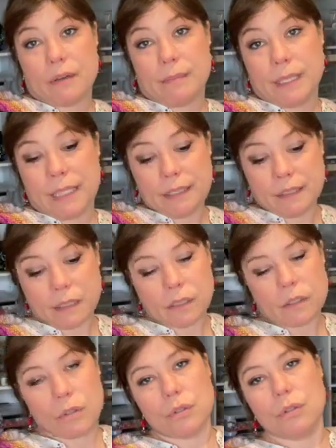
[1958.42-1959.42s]
me
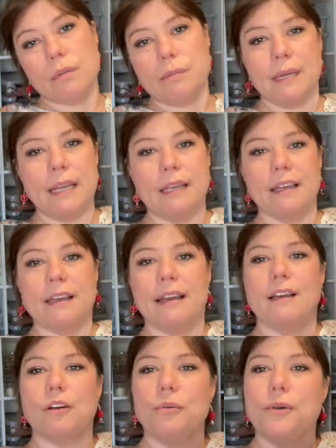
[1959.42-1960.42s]
to make
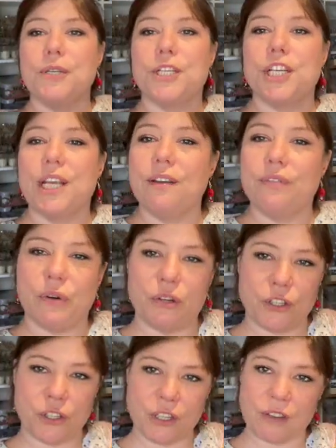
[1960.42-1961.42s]
a crochet
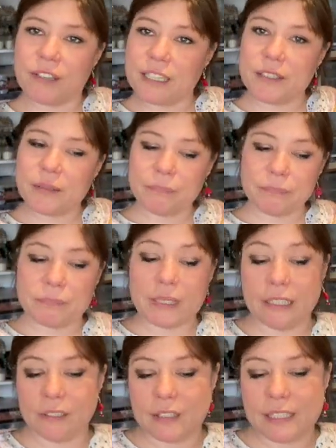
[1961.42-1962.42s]
version of it,
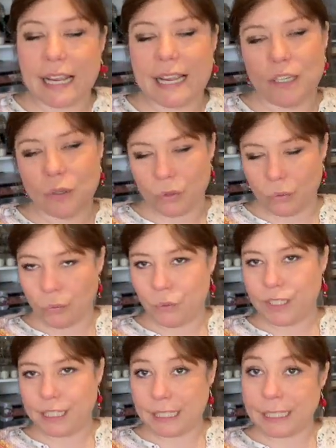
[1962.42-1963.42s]
because I know
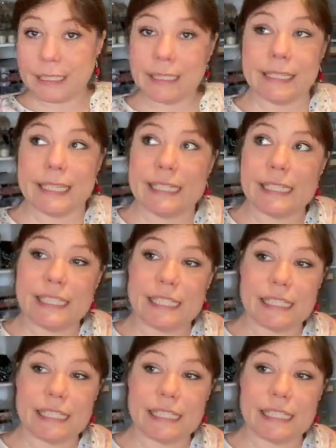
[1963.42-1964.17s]
knitting is